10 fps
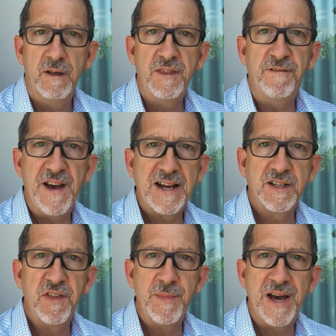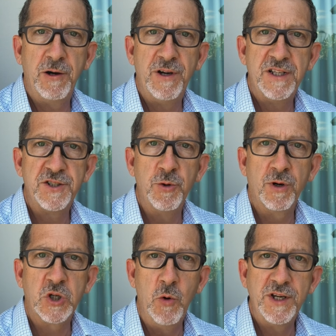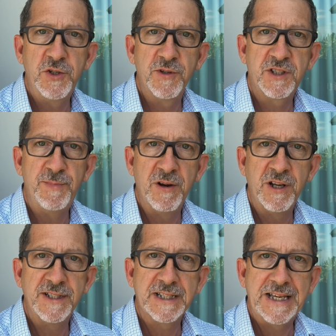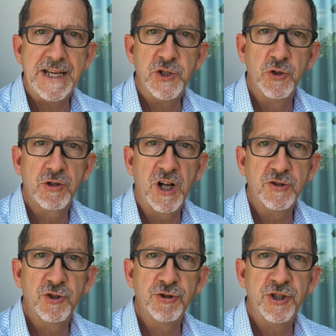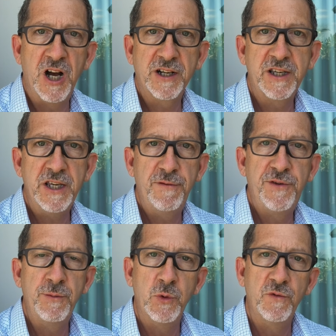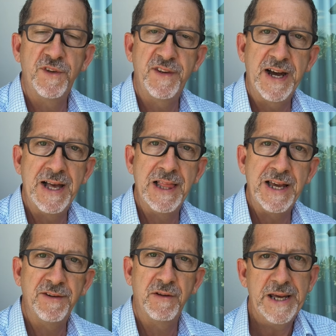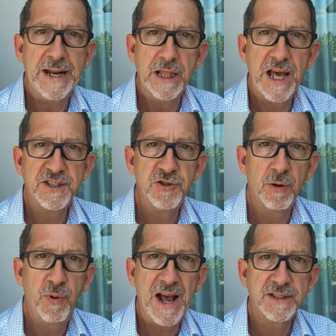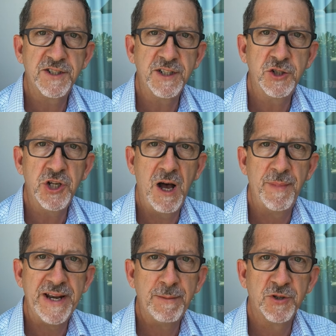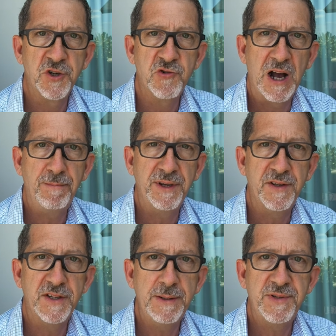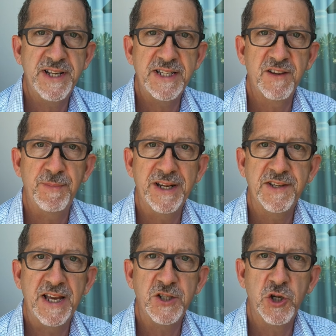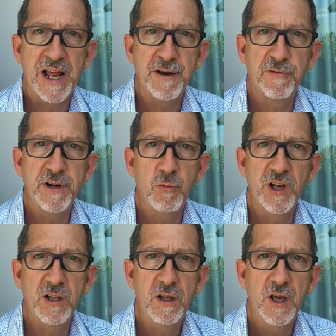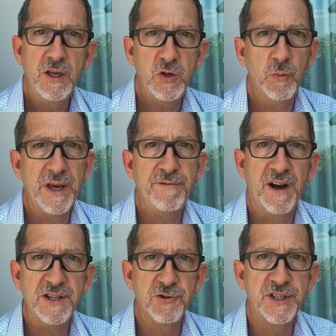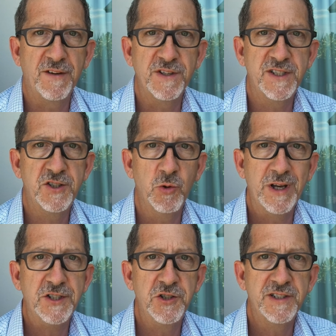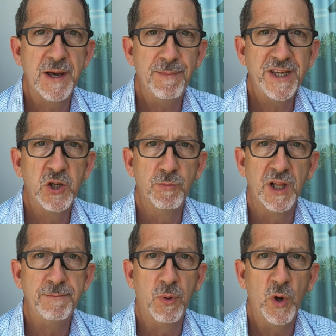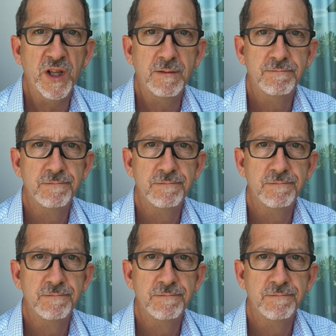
The fact of the matter is, you are going to experience occasional culture shock if you move to Thailand. And unless you're a practicing shaman able to drop into deep states of meditation at free will, you may find yourself in situations that make your blood boil.